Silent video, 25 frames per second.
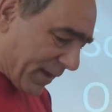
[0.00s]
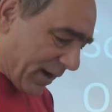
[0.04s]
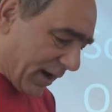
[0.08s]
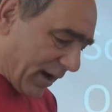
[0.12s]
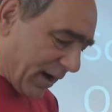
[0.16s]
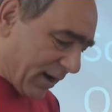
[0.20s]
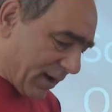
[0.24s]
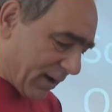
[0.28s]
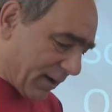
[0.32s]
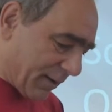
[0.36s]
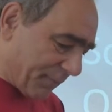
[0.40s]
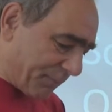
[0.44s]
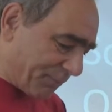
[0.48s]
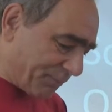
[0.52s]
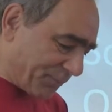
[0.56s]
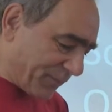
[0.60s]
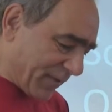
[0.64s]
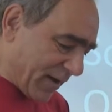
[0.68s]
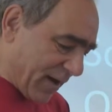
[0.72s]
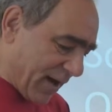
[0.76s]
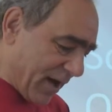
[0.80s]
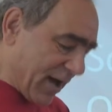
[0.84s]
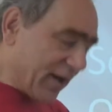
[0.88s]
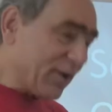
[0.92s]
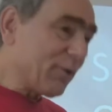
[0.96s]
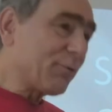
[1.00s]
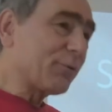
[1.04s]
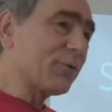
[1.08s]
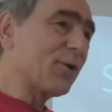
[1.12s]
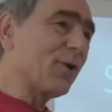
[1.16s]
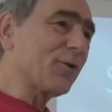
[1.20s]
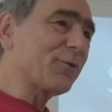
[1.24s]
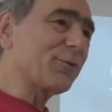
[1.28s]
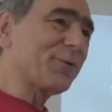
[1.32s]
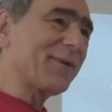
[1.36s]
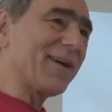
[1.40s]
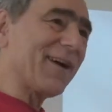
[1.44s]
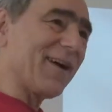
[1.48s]
Um, and of
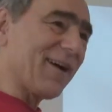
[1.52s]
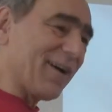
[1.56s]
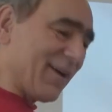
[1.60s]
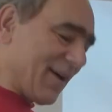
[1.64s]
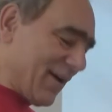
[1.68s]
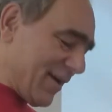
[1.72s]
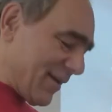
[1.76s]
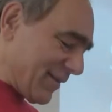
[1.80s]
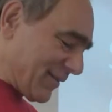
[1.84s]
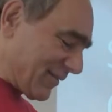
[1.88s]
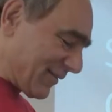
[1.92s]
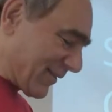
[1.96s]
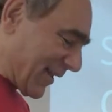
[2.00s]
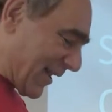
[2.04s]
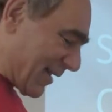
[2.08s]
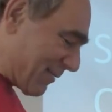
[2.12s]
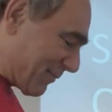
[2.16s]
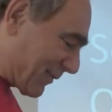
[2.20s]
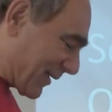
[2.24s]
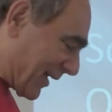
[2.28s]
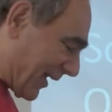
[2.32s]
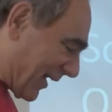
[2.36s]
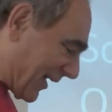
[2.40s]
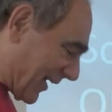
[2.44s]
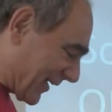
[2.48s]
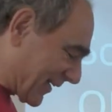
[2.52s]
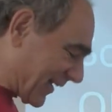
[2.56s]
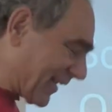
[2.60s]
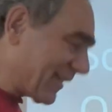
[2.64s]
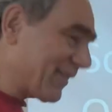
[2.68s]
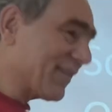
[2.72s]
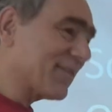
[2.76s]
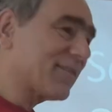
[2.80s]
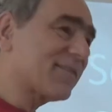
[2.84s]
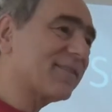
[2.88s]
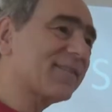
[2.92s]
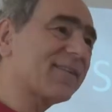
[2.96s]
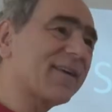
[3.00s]
course we are safeguarding
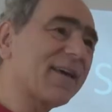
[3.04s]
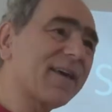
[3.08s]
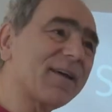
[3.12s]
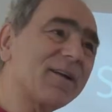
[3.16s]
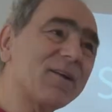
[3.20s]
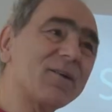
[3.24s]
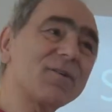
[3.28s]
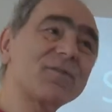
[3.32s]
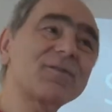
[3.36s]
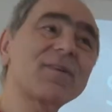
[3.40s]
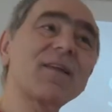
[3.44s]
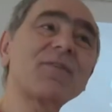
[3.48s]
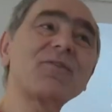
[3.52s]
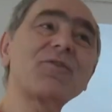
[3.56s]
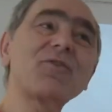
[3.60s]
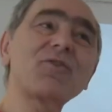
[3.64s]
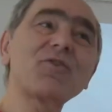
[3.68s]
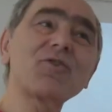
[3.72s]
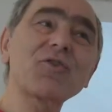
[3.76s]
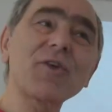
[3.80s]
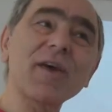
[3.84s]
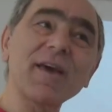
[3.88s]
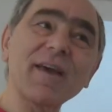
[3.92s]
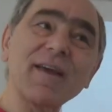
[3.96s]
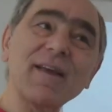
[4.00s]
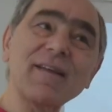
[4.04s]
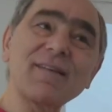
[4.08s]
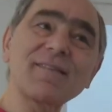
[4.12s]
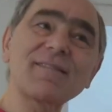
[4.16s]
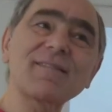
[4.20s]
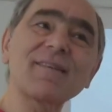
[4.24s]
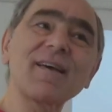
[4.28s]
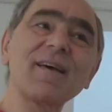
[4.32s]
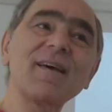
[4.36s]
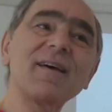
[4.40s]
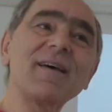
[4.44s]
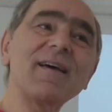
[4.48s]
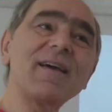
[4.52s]
the skills and trades
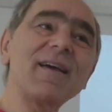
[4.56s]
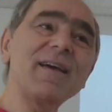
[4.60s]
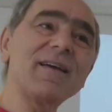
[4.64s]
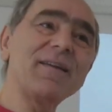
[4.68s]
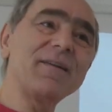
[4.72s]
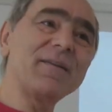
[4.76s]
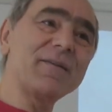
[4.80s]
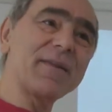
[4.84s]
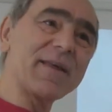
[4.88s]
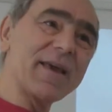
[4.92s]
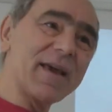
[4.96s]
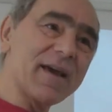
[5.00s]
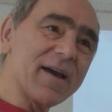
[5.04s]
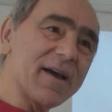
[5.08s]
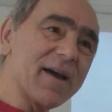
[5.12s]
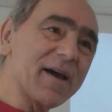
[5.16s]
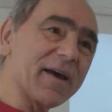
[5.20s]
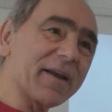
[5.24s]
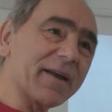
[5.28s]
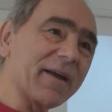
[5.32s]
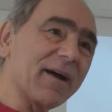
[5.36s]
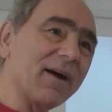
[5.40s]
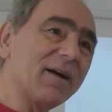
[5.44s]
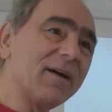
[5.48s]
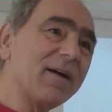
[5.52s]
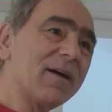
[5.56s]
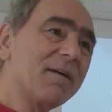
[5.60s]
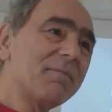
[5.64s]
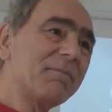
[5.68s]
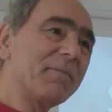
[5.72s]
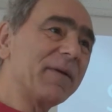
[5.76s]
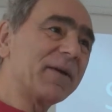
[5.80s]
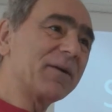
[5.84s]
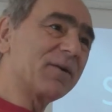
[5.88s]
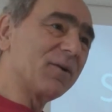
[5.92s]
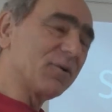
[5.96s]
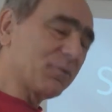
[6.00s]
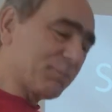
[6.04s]
in the area,
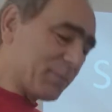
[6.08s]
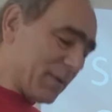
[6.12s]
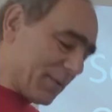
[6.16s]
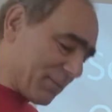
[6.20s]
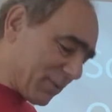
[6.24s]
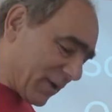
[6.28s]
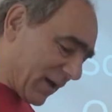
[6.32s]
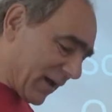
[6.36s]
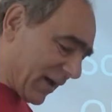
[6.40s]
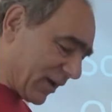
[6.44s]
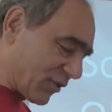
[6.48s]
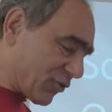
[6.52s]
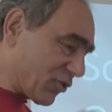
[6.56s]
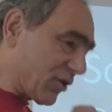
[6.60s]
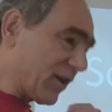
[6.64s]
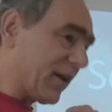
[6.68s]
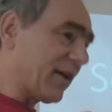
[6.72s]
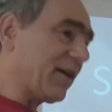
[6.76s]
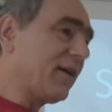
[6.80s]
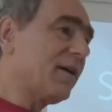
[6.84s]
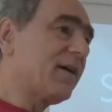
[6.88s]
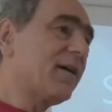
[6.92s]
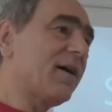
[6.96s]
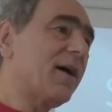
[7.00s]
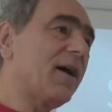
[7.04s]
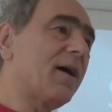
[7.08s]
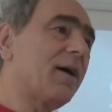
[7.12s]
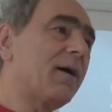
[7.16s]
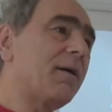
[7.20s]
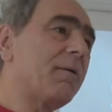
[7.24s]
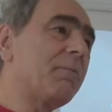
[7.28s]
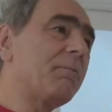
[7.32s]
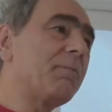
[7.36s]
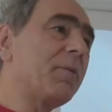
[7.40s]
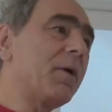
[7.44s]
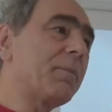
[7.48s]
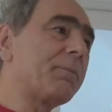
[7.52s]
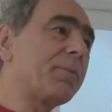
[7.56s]
because people are actually uh,
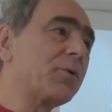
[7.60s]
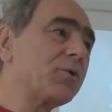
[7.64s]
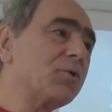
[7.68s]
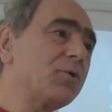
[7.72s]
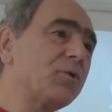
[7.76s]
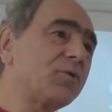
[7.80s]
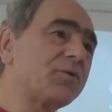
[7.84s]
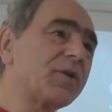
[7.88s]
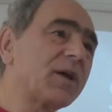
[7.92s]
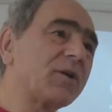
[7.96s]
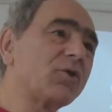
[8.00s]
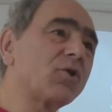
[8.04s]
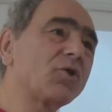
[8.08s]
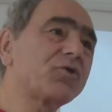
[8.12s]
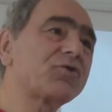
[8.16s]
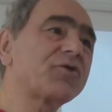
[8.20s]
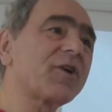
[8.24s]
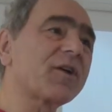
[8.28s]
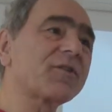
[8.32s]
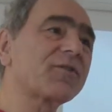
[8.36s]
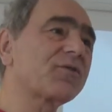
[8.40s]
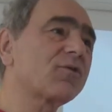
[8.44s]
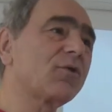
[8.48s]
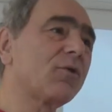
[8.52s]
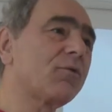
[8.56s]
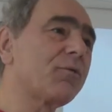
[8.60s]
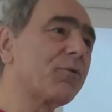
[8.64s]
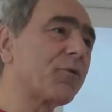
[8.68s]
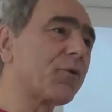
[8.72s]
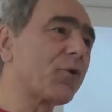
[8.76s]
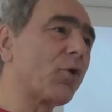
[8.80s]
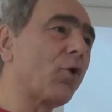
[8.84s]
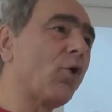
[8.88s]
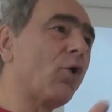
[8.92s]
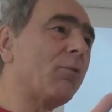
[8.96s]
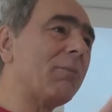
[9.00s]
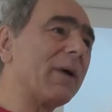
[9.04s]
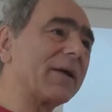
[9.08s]
producing not just of
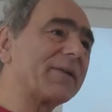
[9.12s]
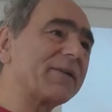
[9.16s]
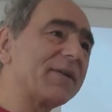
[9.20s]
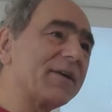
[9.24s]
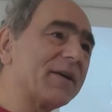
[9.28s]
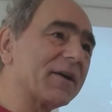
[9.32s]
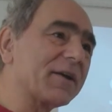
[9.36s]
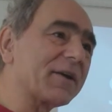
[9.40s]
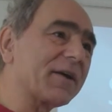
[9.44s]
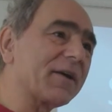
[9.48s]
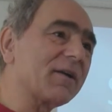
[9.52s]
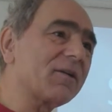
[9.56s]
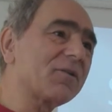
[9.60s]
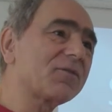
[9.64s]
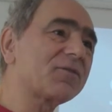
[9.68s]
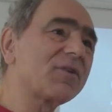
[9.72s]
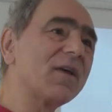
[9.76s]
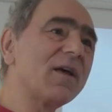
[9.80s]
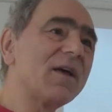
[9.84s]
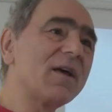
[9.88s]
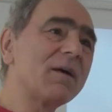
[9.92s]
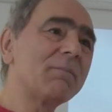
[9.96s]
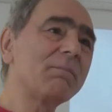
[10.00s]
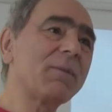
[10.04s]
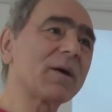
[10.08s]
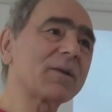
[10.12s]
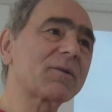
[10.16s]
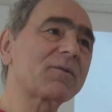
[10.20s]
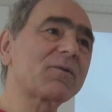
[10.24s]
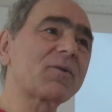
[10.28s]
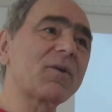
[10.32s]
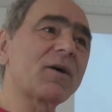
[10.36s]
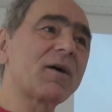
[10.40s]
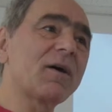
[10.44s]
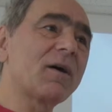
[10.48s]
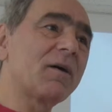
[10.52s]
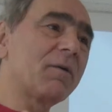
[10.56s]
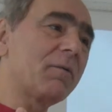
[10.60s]
raw materials, but
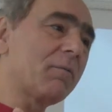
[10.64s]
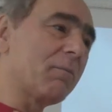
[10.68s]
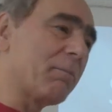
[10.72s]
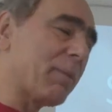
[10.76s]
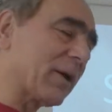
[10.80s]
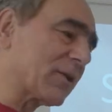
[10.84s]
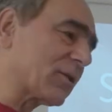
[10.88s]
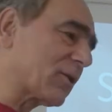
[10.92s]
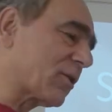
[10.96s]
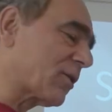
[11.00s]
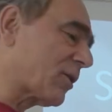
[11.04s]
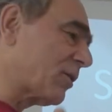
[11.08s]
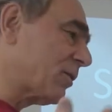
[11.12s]
uh, but